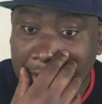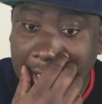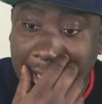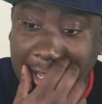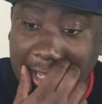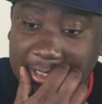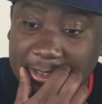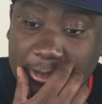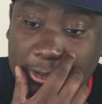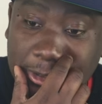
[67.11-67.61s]

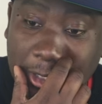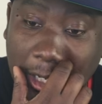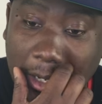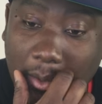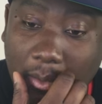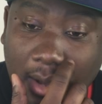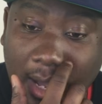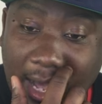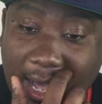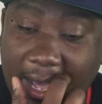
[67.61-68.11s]
And
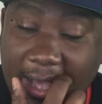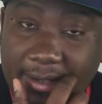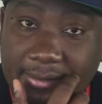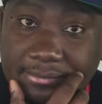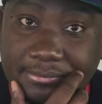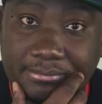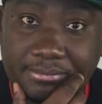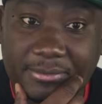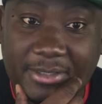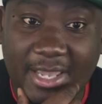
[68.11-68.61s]
so
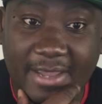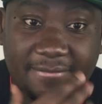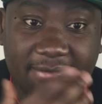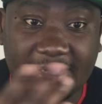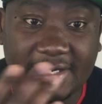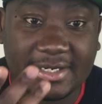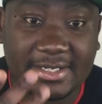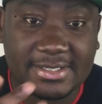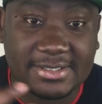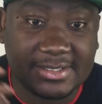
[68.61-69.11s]
uh, Kevin
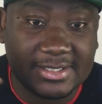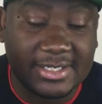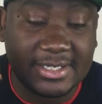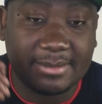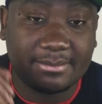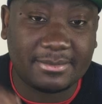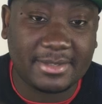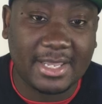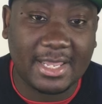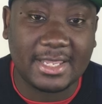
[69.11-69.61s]
and his
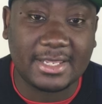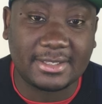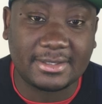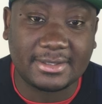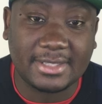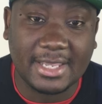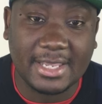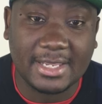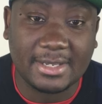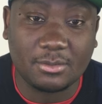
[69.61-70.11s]
team, they,
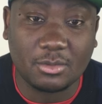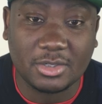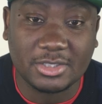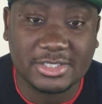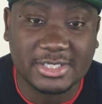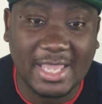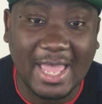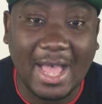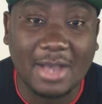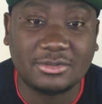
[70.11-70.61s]
they were
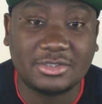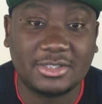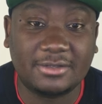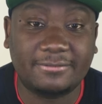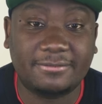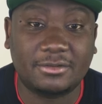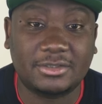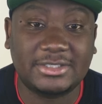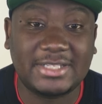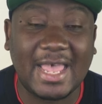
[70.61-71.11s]
scouting
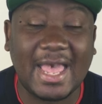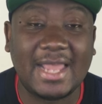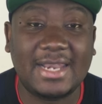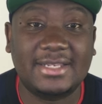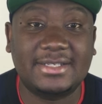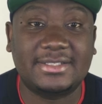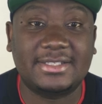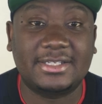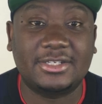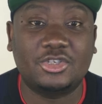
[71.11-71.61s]
for
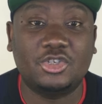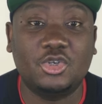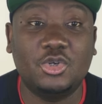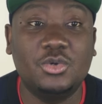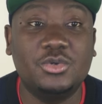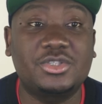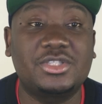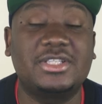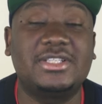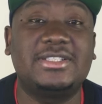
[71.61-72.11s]
talent in
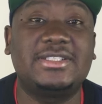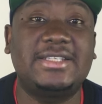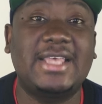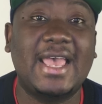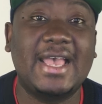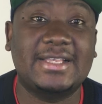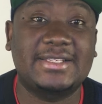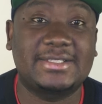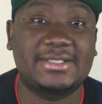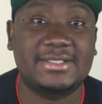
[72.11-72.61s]
Houston,
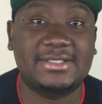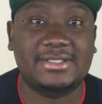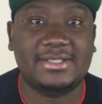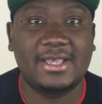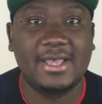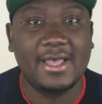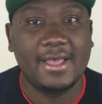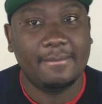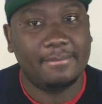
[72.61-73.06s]
Texas.